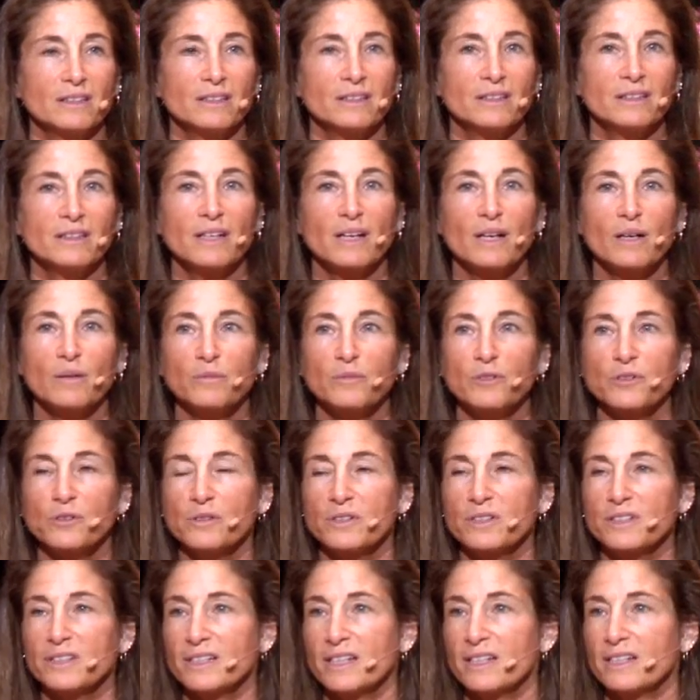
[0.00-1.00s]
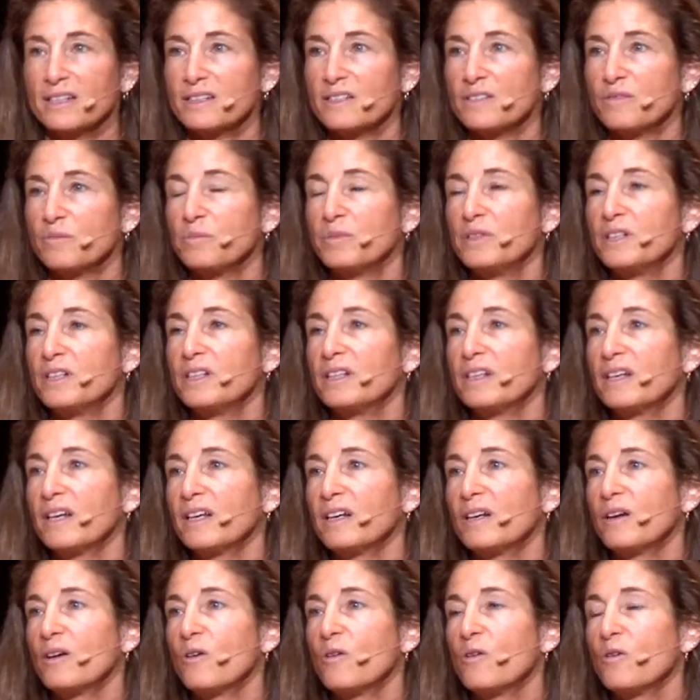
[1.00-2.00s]
to come to a sense of being
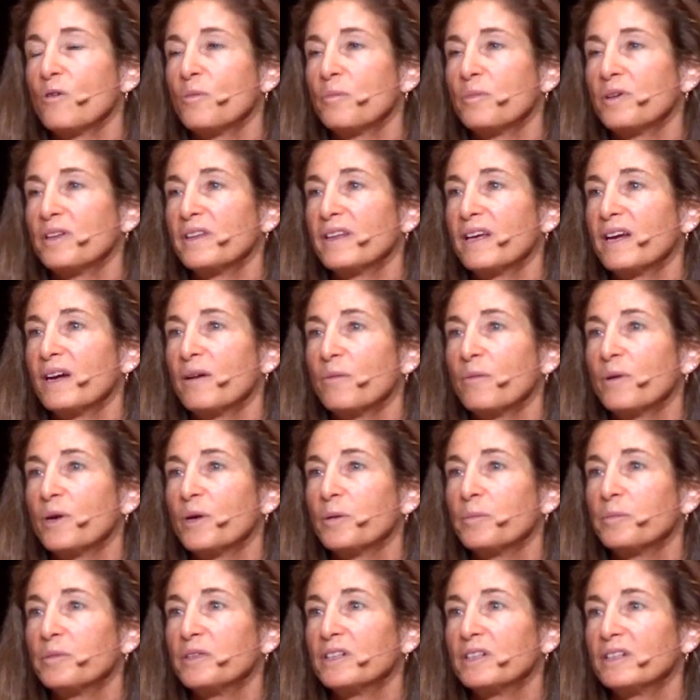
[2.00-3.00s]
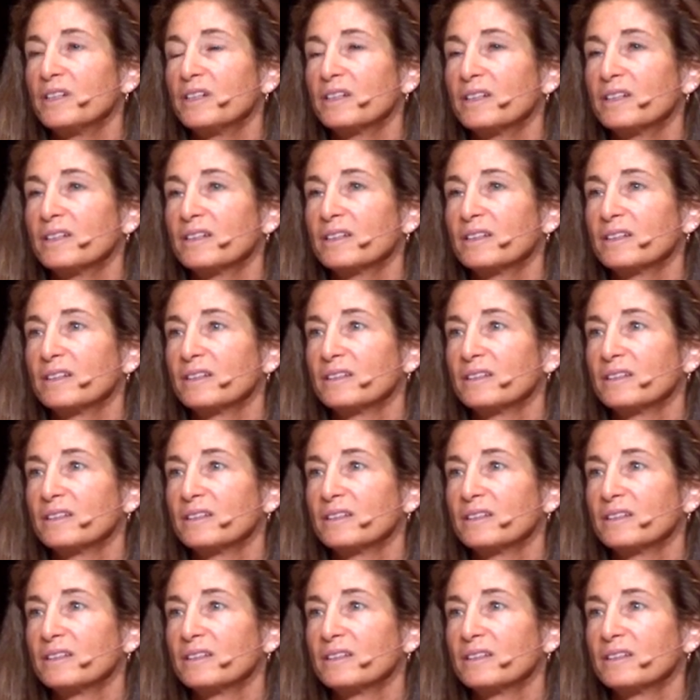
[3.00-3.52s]
at home in that well-being.